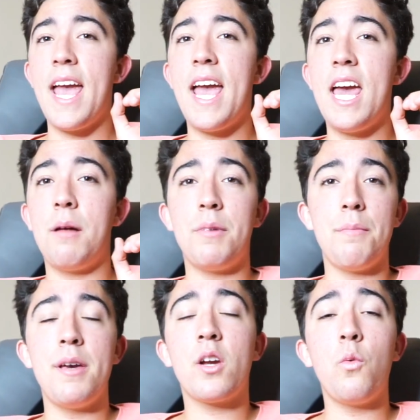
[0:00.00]
and I'm going to
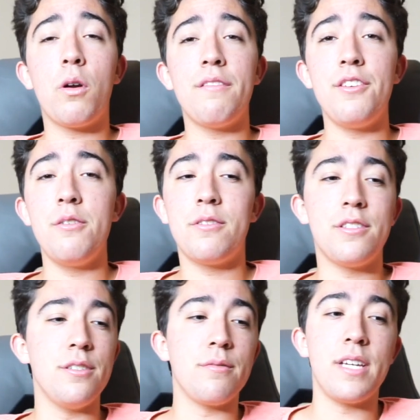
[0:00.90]
pick one of you
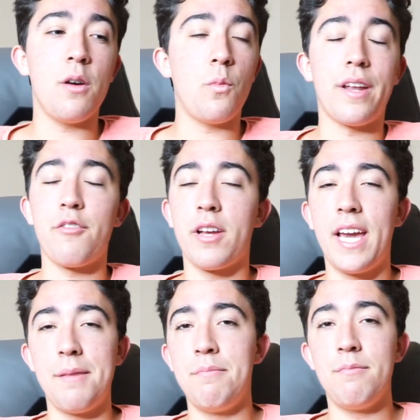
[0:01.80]
to get whatever
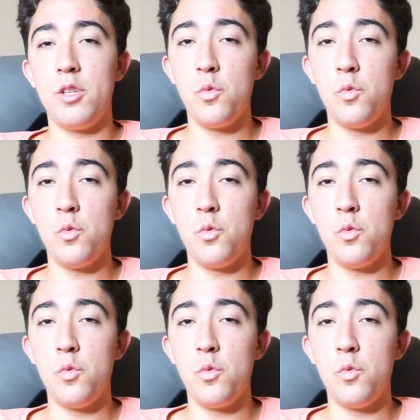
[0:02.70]
game you